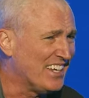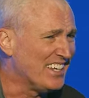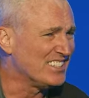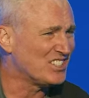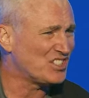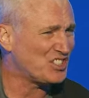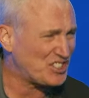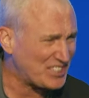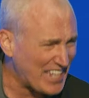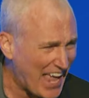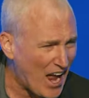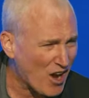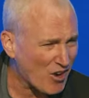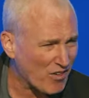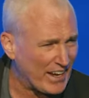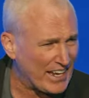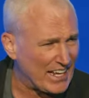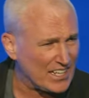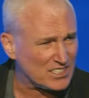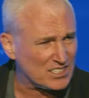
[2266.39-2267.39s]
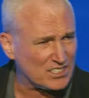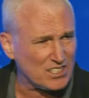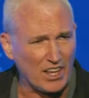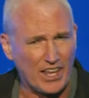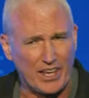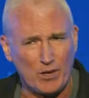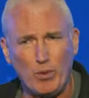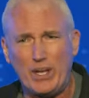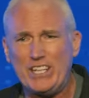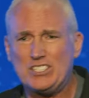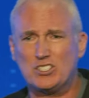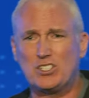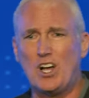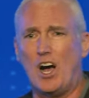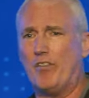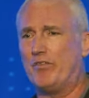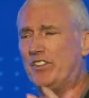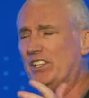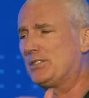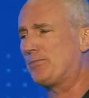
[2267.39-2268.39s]
Seriously, we
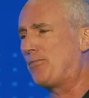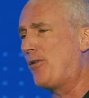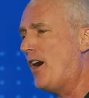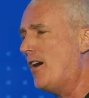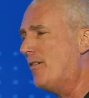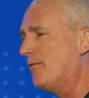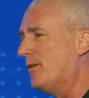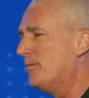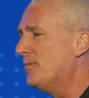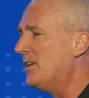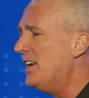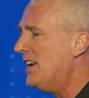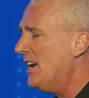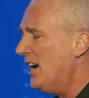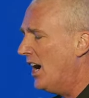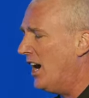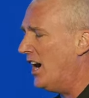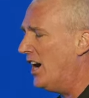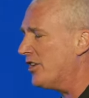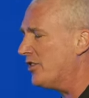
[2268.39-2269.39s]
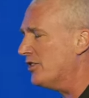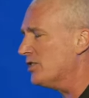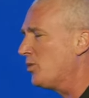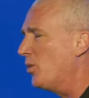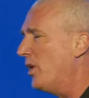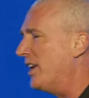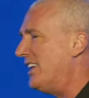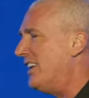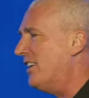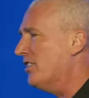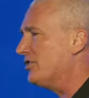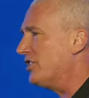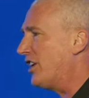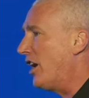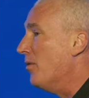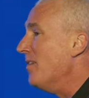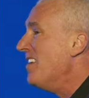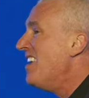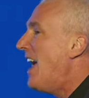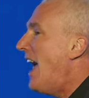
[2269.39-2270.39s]
solved this problem 120 years
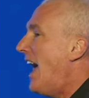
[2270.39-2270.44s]
ago.